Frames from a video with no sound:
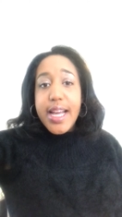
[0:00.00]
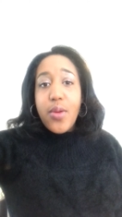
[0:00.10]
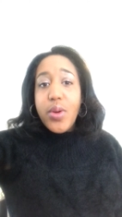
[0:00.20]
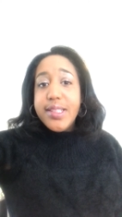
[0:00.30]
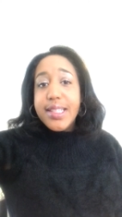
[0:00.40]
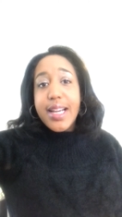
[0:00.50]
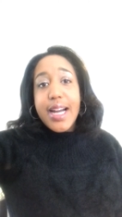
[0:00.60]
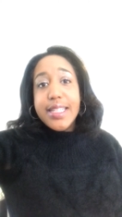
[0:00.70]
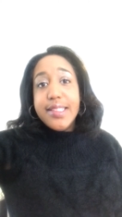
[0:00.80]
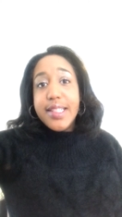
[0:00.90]
and once it
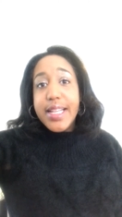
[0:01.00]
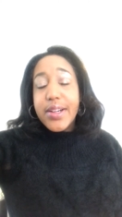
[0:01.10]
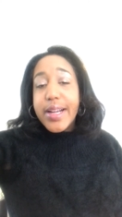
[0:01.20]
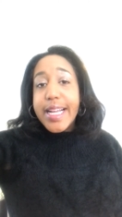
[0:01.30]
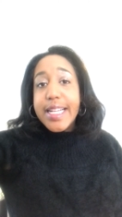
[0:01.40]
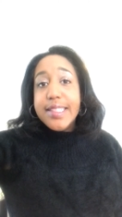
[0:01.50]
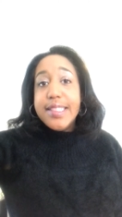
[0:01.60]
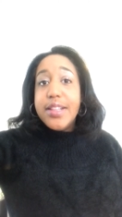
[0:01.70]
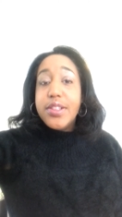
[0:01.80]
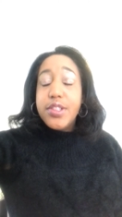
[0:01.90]
got into their
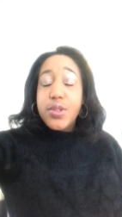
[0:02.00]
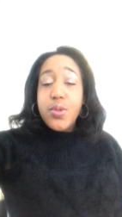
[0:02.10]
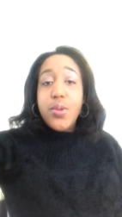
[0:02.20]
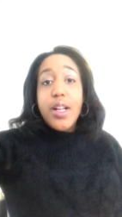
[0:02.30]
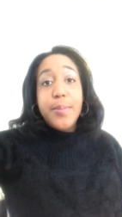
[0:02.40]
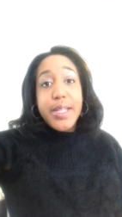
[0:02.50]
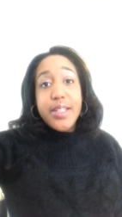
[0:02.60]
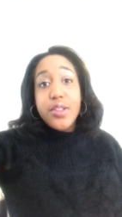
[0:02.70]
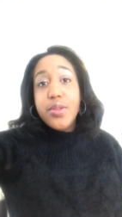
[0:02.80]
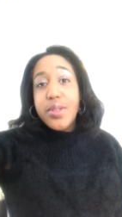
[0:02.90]
hands and the school
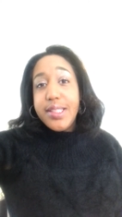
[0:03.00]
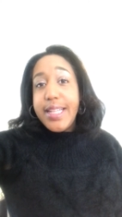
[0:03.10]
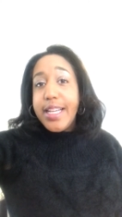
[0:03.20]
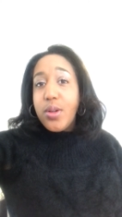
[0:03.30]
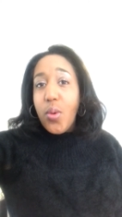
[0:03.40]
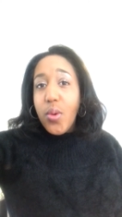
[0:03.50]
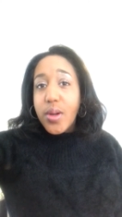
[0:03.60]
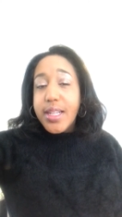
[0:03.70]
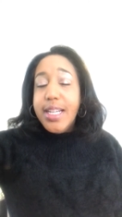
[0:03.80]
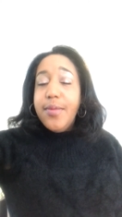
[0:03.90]
appealed to a state
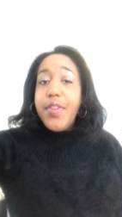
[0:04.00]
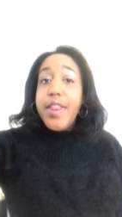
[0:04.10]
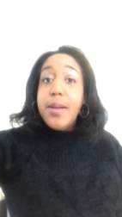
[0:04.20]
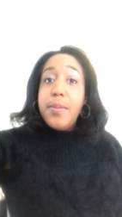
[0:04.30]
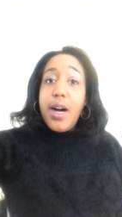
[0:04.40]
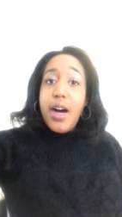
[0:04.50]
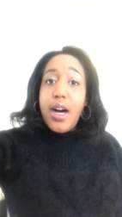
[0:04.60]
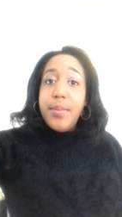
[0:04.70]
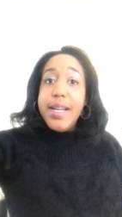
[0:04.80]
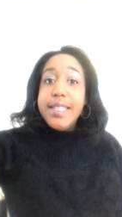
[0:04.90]
court, then the
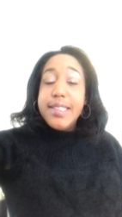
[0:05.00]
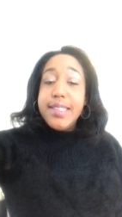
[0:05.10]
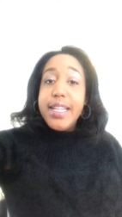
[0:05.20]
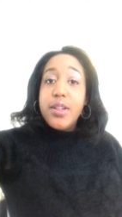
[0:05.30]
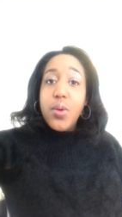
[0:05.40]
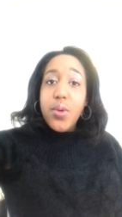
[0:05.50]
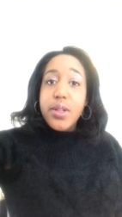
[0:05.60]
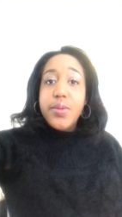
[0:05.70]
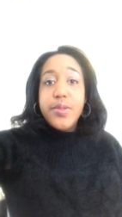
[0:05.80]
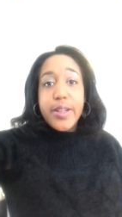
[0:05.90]
mom in state
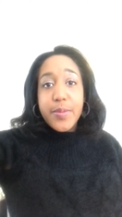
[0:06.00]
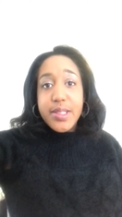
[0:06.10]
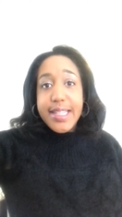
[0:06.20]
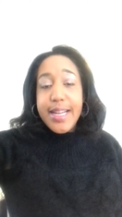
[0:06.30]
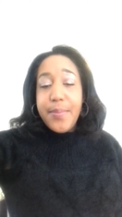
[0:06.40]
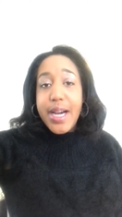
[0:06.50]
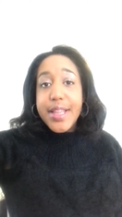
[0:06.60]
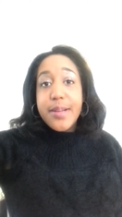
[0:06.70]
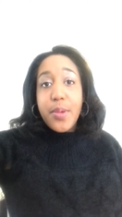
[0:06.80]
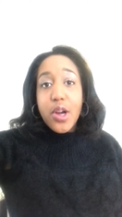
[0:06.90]
court was represented by
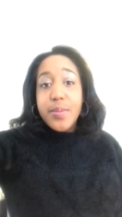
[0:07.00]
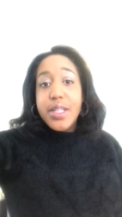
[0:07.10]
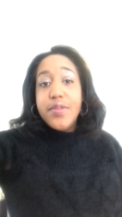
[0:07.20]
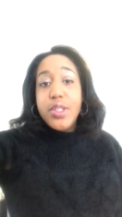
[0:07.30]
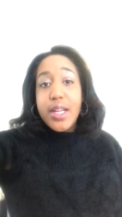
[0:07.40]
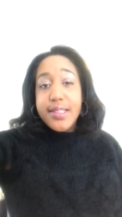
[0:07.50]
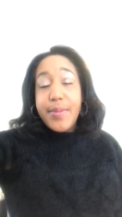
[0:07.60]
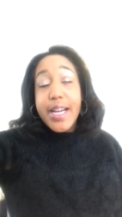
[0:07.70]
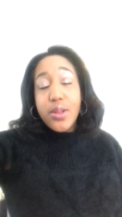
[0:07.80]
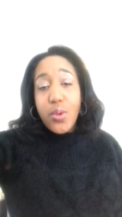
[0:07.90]

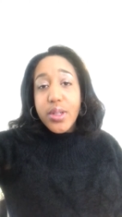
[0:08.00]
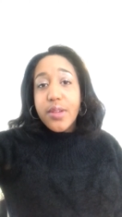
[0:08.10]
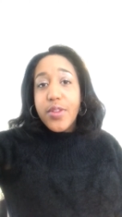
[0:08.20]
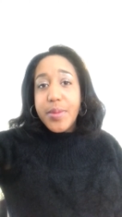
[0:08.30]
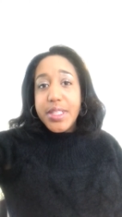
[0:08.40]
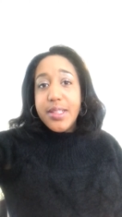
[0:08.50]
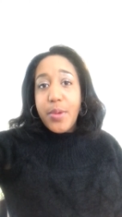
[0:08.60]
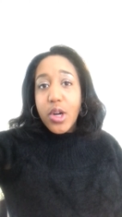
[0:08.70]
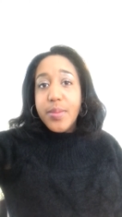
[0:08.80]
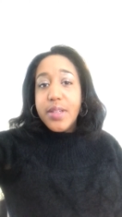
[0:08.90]
by a lawyer from the
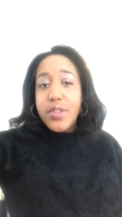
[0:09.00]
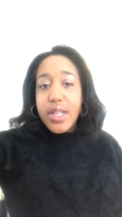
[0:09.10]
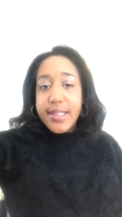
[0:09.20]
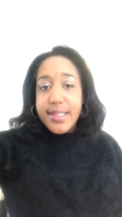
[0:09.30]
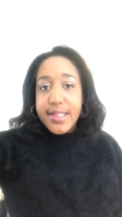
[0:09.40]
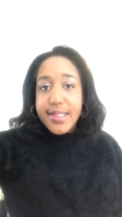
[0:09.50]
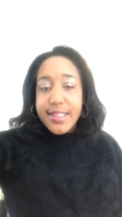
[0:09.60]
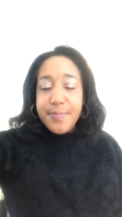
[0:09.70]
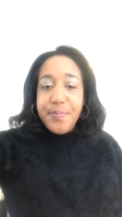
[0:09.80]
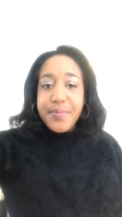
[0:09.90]
Department of Justice.